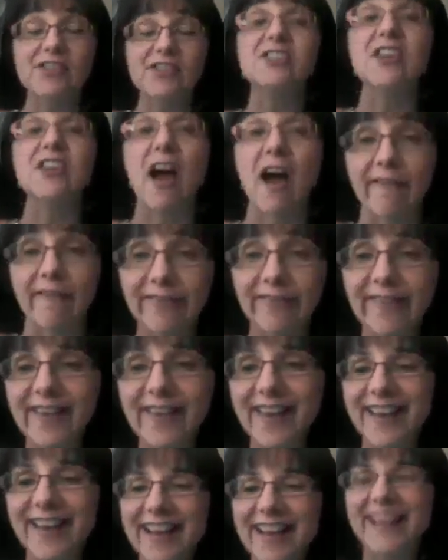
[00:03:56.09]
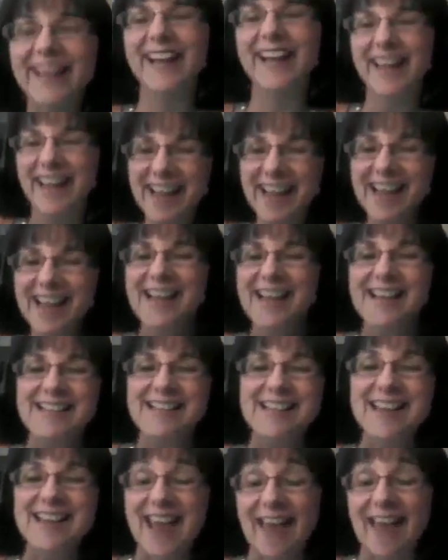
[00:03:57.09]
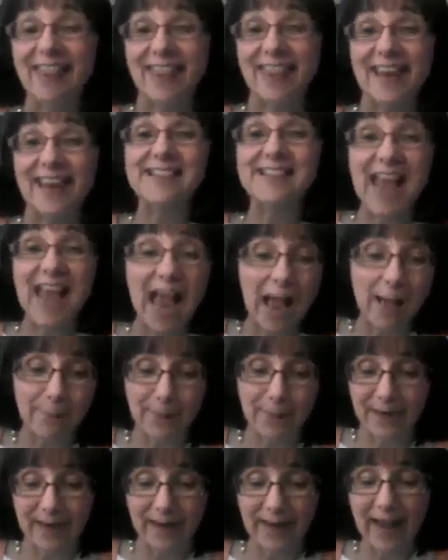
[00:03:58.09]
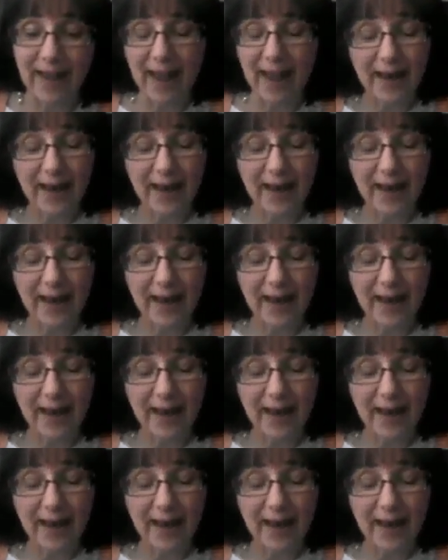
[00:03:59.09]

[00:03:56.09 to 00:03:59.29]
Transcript: stuff, to get things happening.